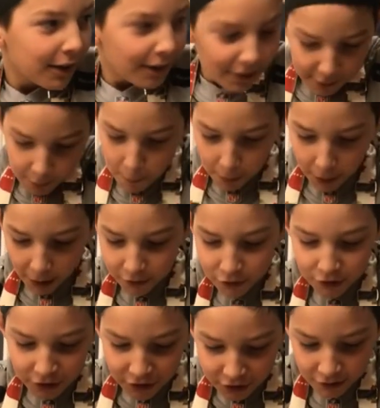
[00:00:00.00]
you've done
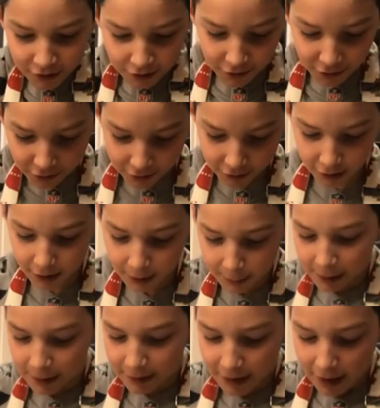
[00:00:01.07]
that, which is really
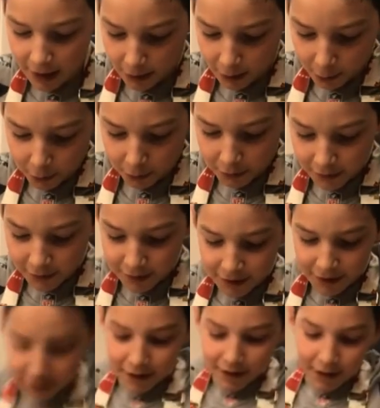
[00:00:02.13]
fun because it's
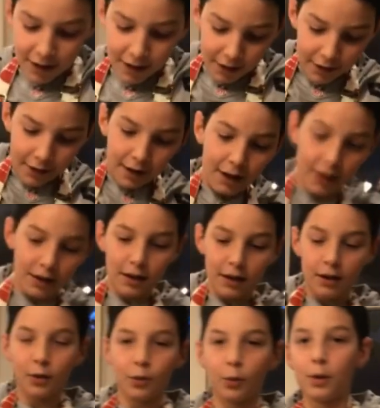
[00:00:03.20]
squishy,
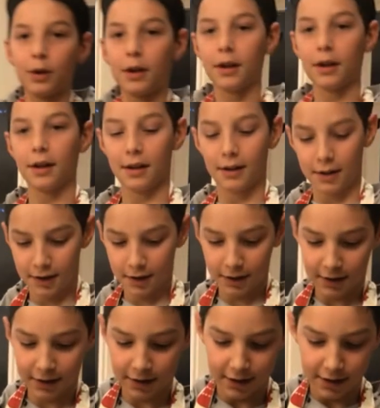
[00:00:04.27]
you are going to
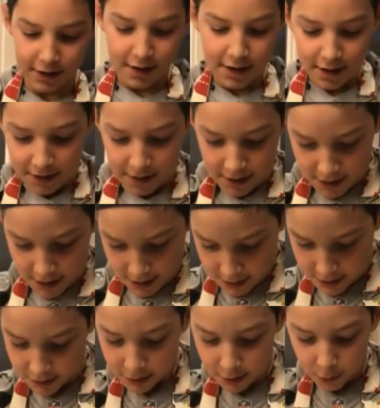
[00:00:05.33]
want to take out the
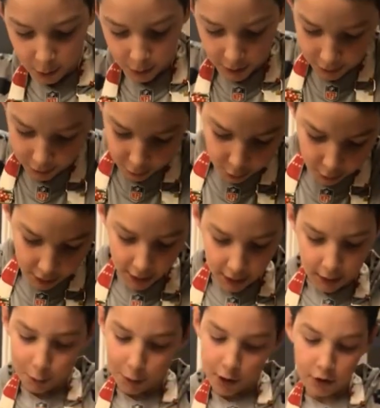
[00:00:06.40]
dough
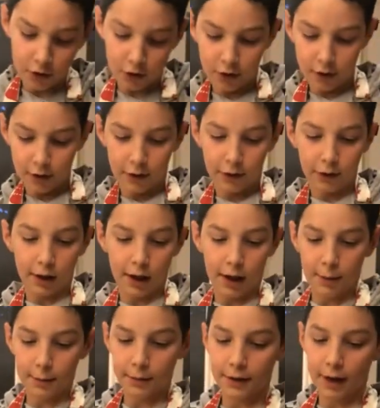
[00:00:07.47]
onto an